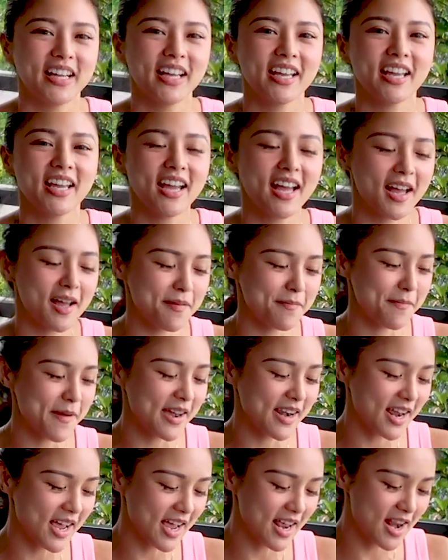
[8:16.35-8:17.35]
Kaya
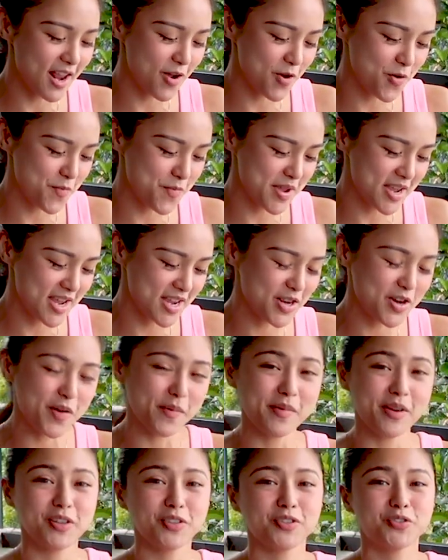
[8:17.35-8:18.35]
para ka lang
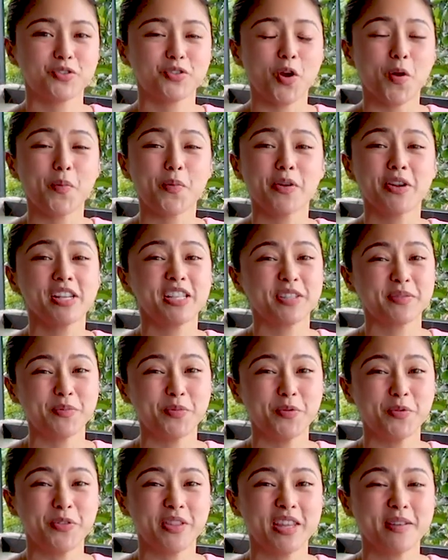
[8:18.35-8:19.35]
umiinom ng strawberry
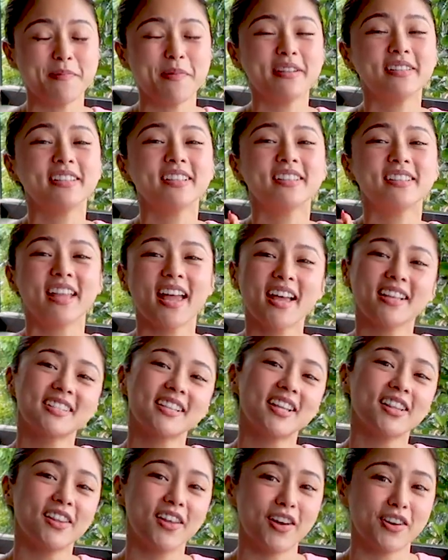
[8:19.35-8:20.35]
smoothie, but it has
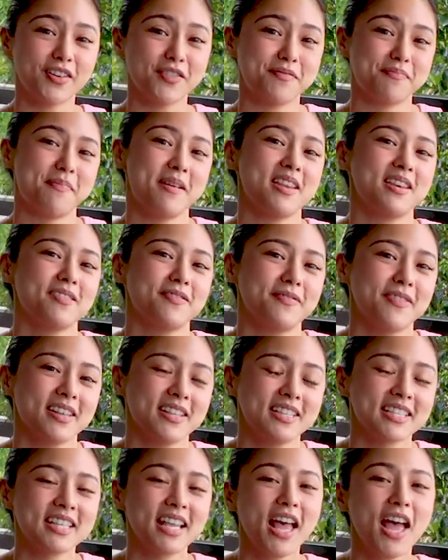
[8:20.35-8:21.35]
a lot of
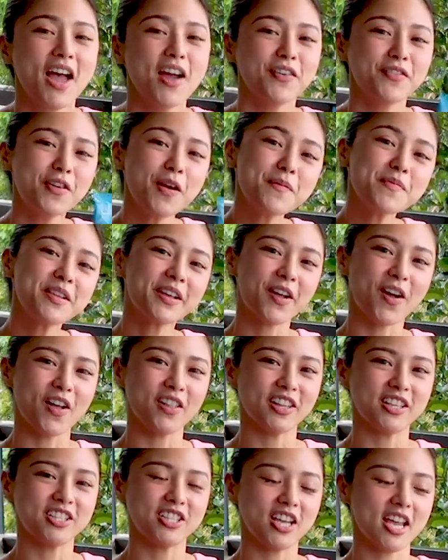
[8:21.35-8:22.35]
benefits from the
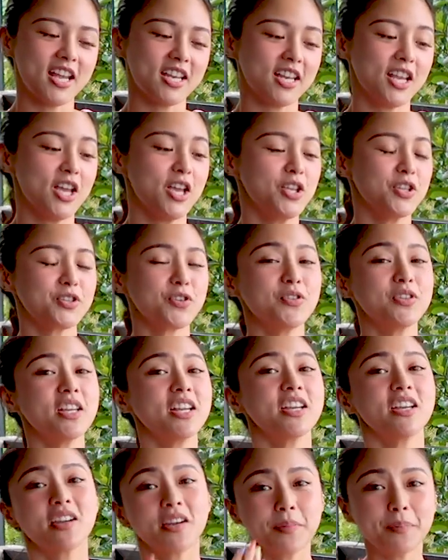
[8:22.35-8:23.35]
collagen. So,
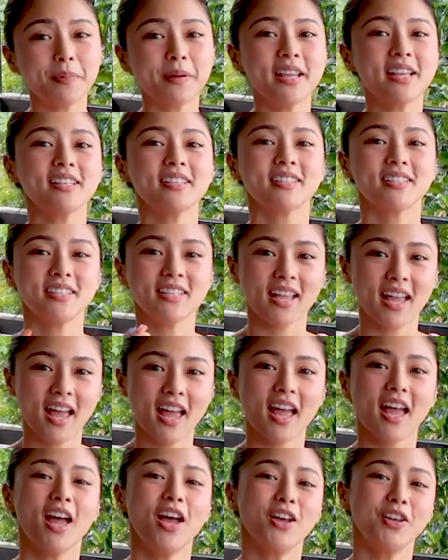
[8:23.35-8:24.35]
nare-replace niya
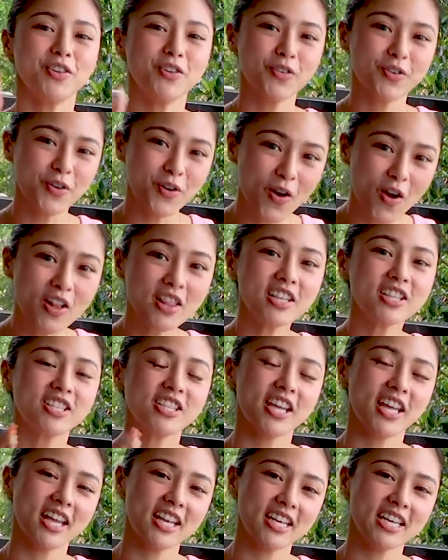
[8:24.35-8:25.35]
yung
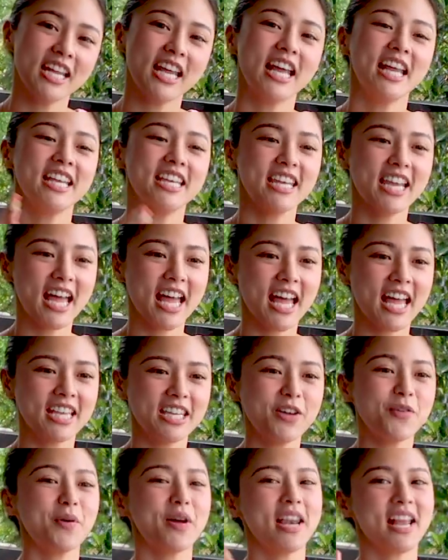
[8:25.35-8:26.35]
collagen na
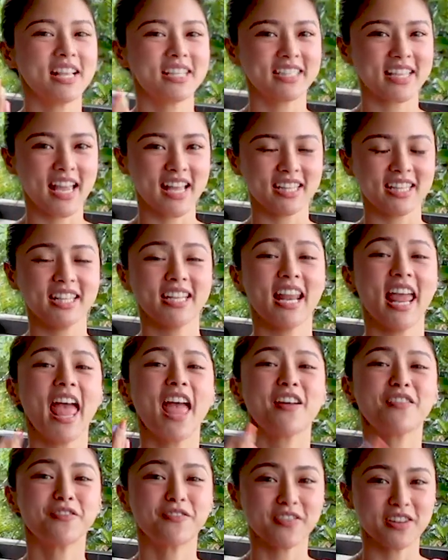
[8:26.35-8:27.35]
nawala sa atin
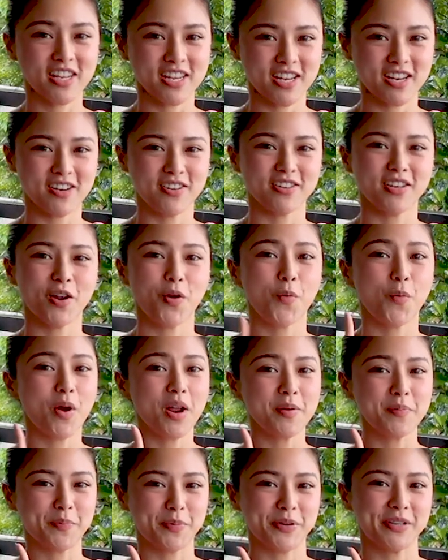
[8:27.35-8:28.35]
every year na
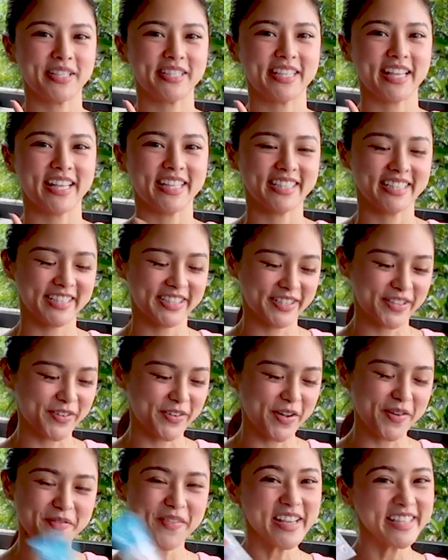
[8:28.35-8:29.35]
one percent.
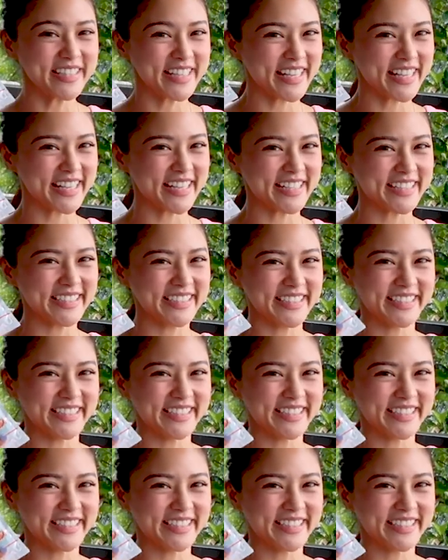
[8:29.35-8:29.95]
So, amazing!